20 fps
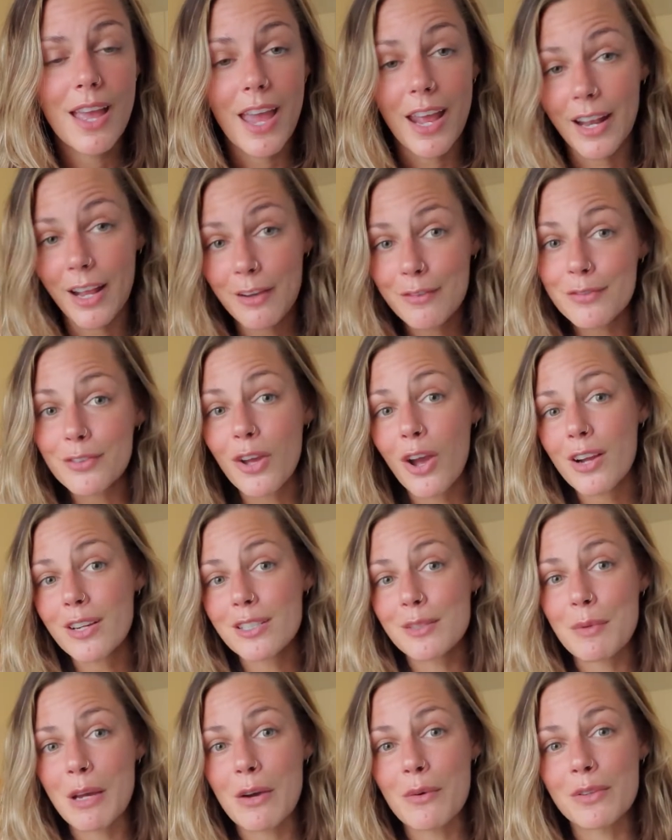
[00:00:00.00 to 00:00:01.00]
And I've
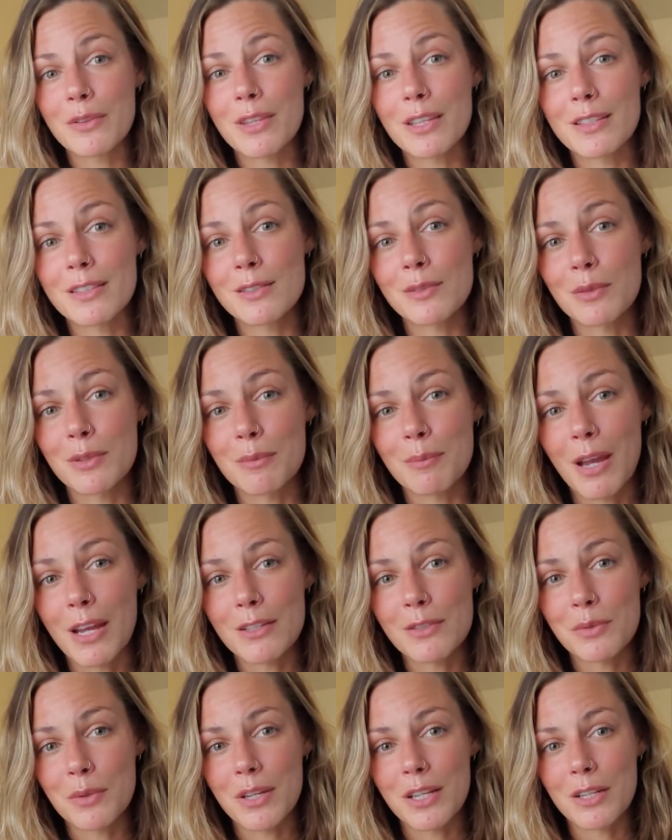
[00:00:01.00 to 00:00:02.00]
talked about this with my
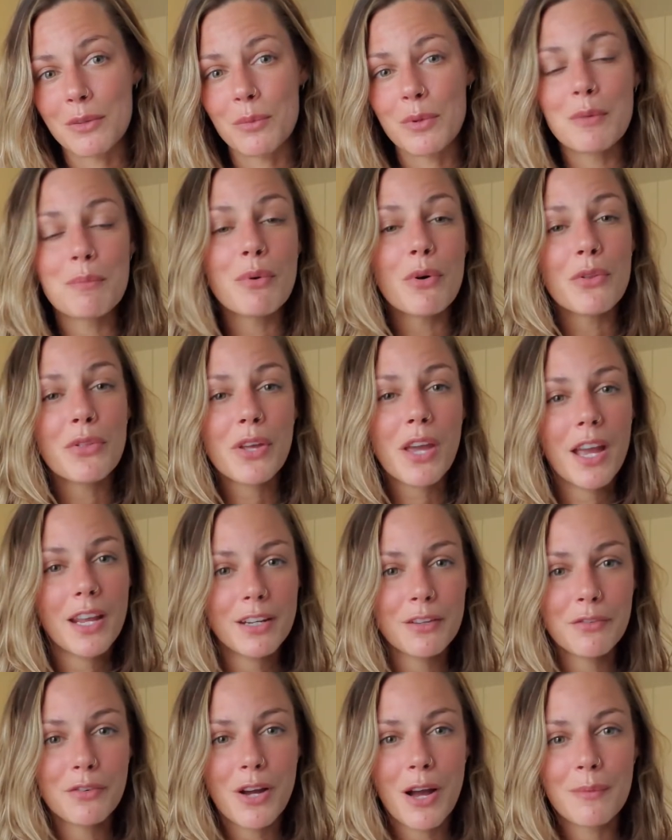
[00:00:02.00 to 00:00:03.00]
twin, and we both
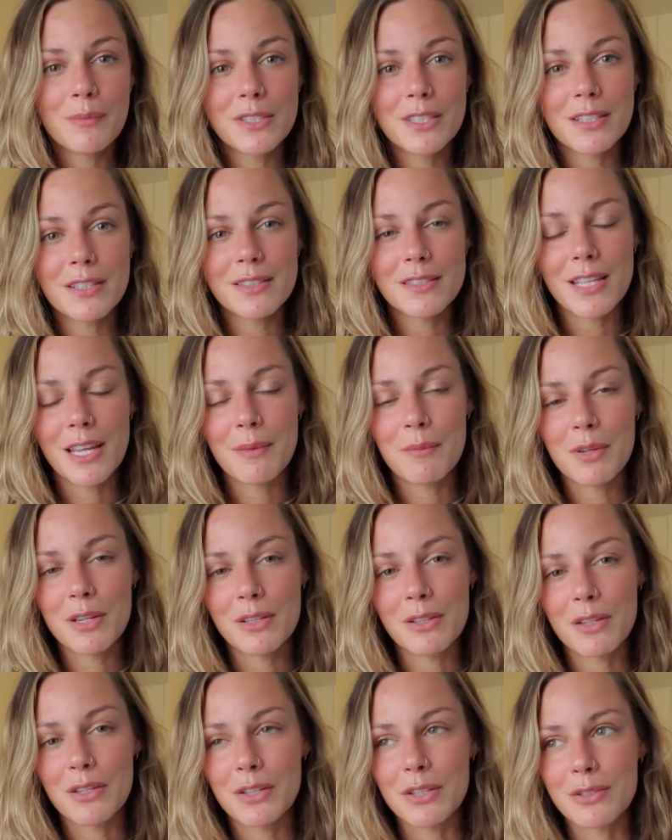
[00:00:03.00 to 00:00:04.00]
kind of come to the same
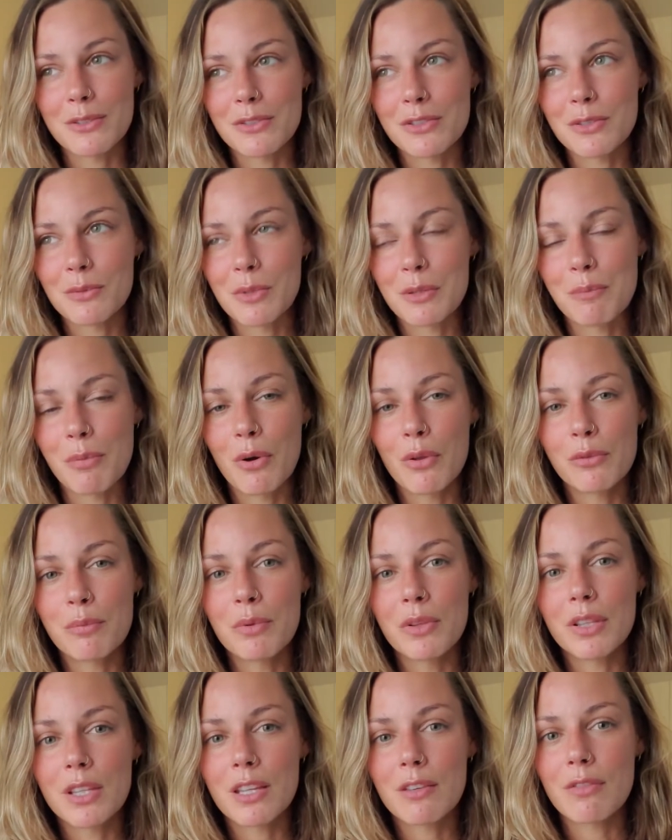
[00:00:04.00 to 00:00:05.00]
conclusion. We both
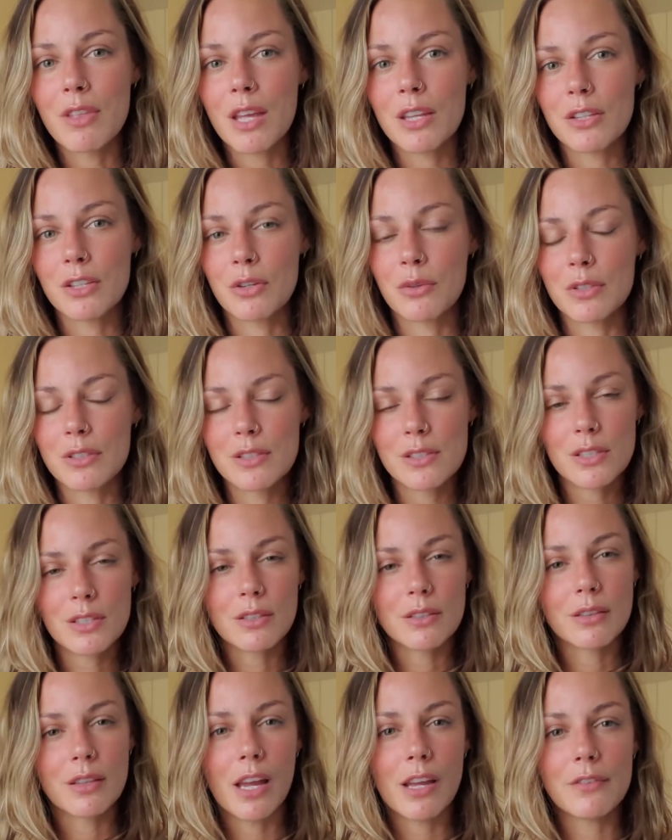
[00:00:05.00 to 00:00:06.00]
believe that, you know, in
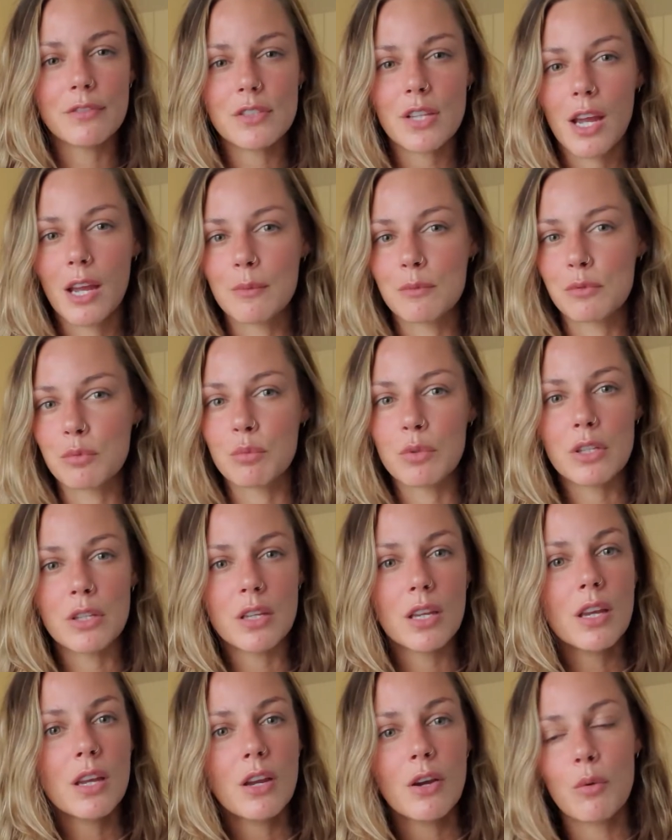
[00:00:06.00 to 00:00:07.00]
certain lifetimes
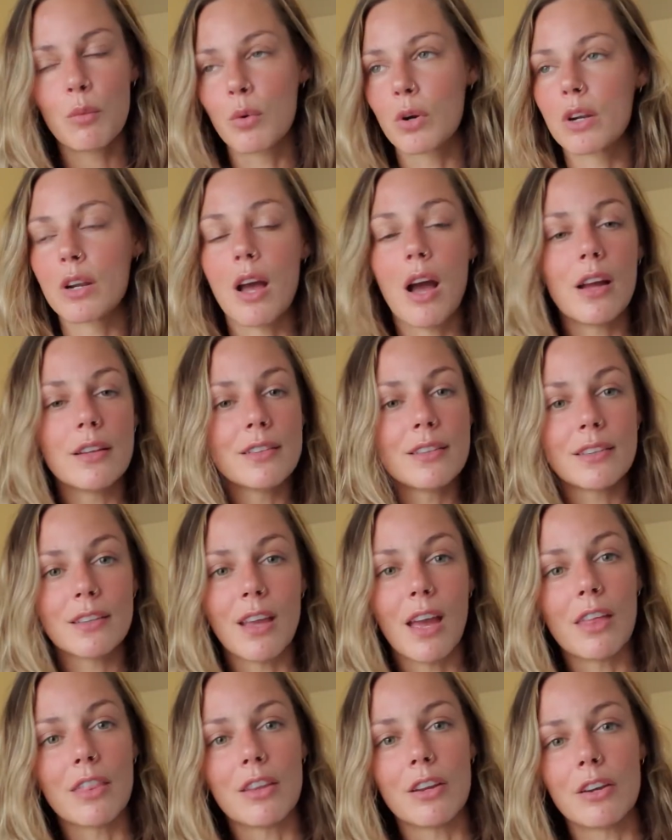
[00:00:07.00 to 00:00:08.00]
we were not
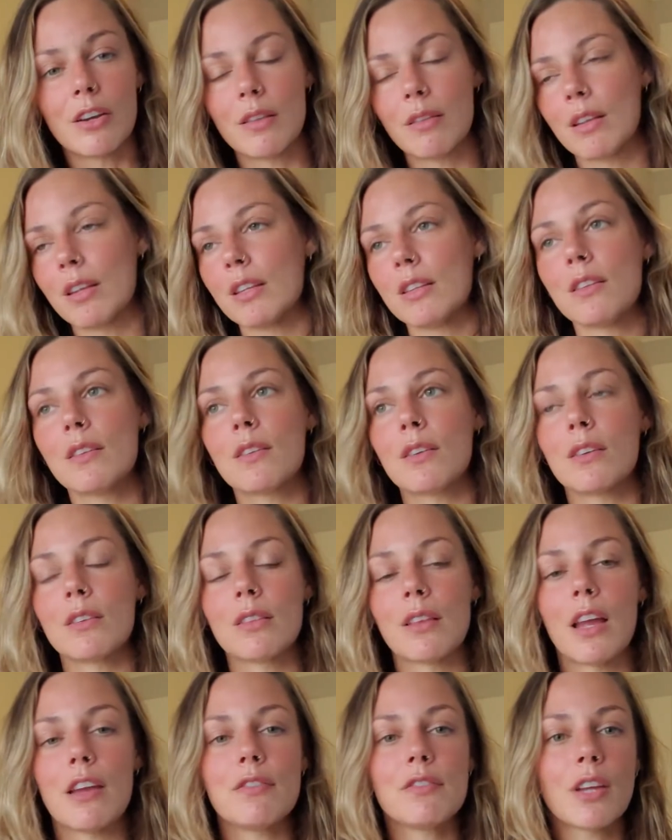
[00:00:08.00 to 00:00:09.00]
together, and then in certain
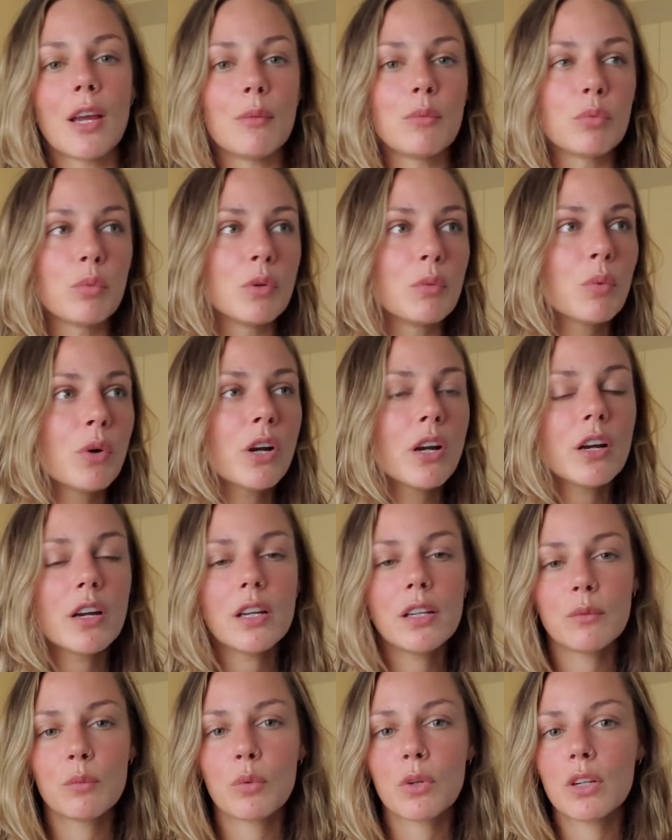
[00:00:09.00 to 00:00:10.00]
lifetimes we were
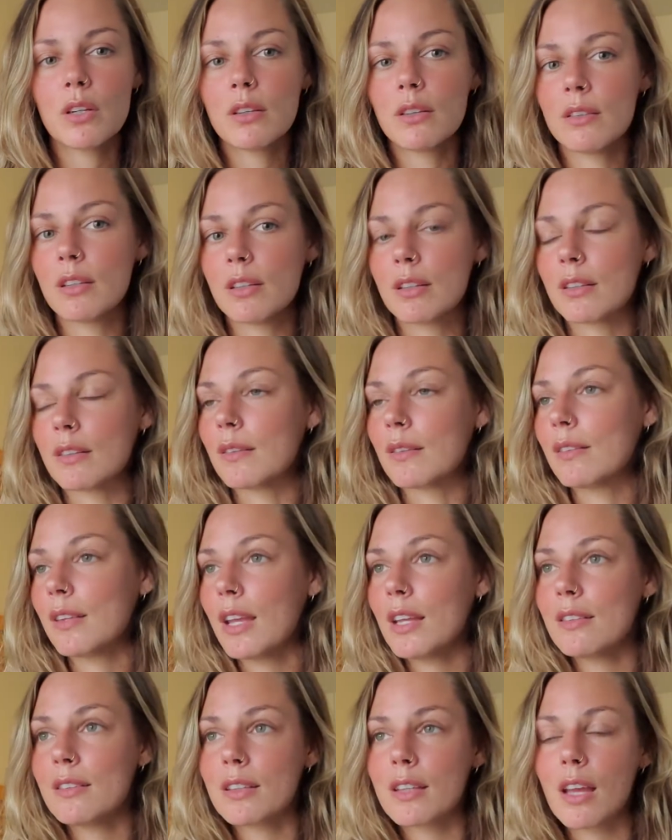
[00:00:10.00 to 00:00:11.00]
and didn't
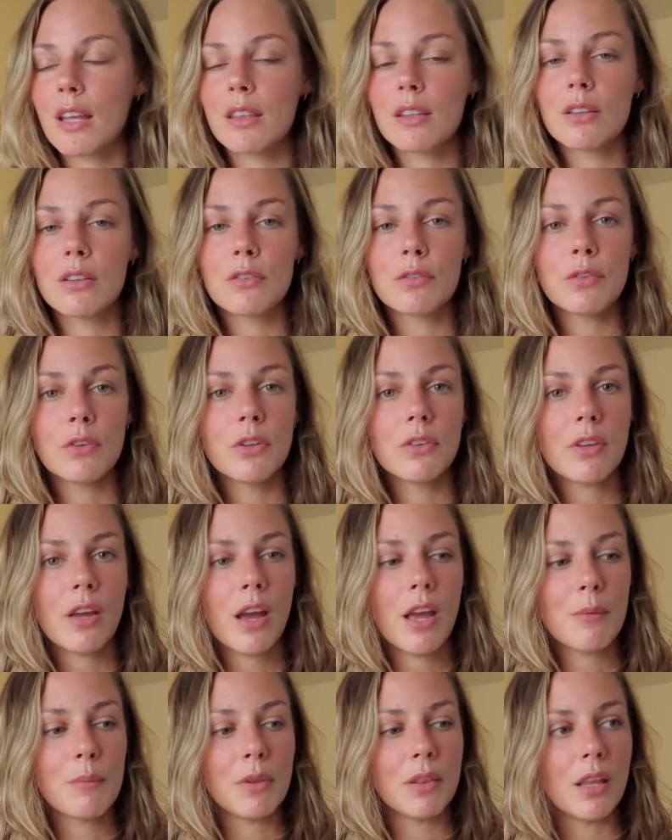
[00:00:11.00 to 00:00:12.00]
stay together the full
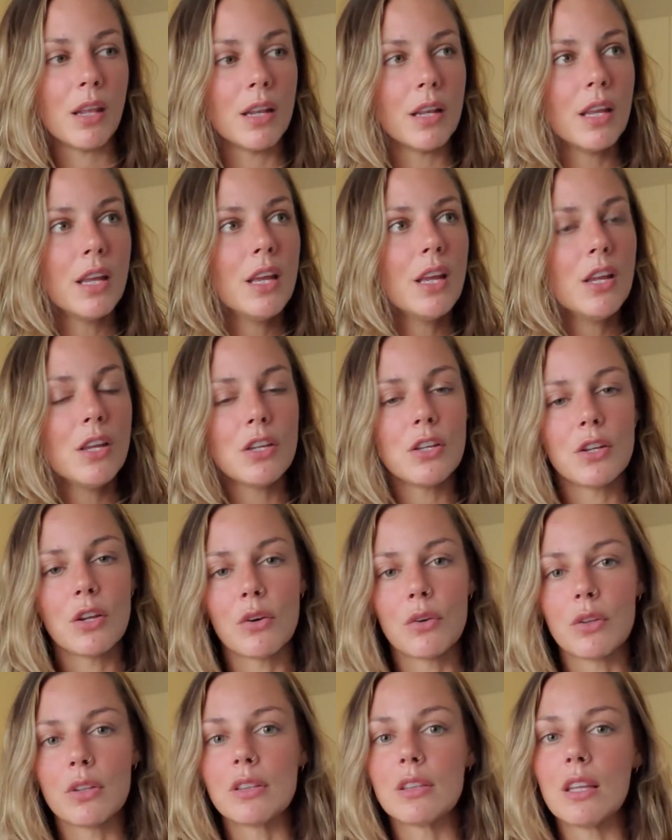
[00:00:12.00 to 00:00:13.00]
time, and then, you
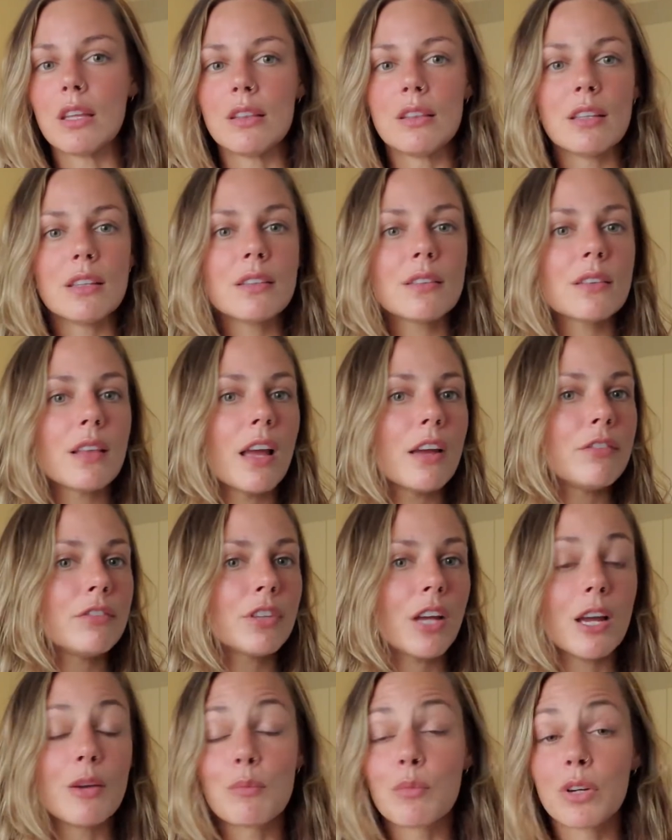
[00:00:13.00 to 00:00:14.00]
know, in this
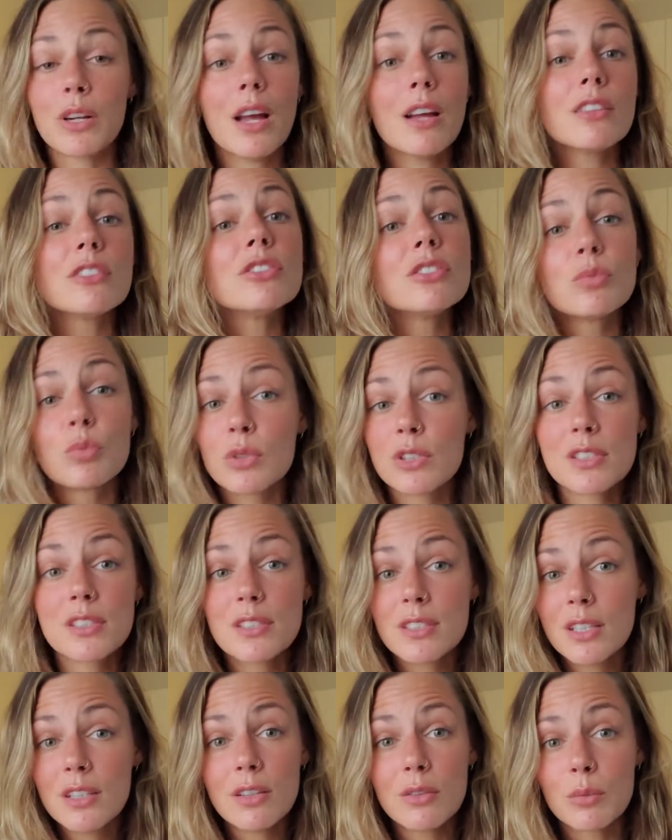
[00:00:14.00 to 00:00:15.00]
lifetime we
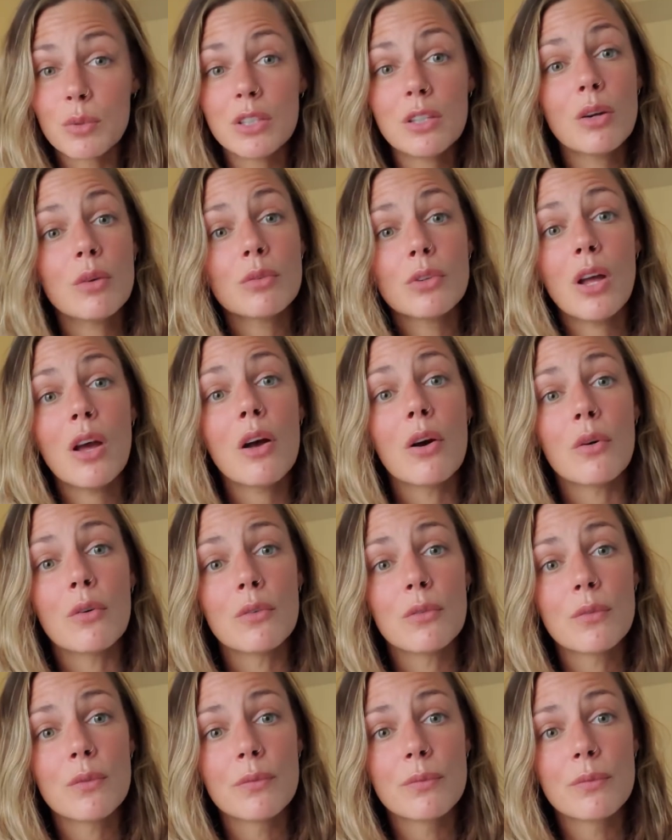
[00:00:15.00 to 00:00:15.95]
don't know.